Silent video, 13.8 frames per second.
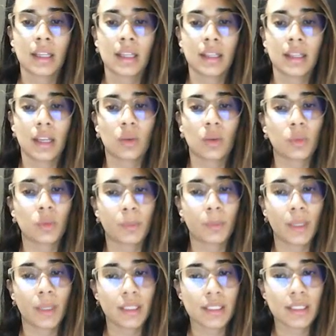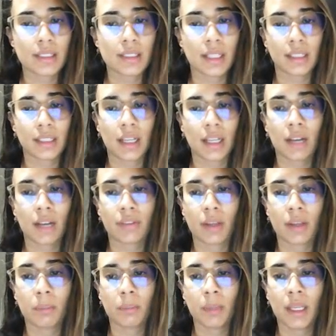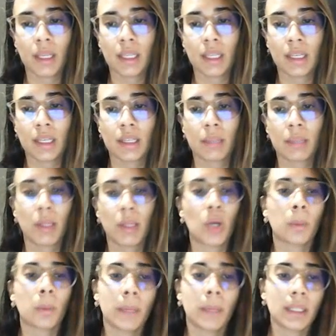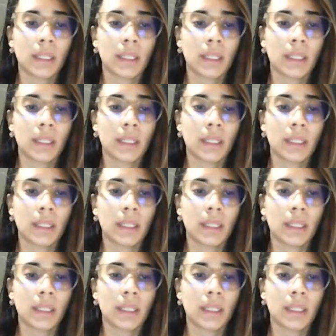the good practice that have been developed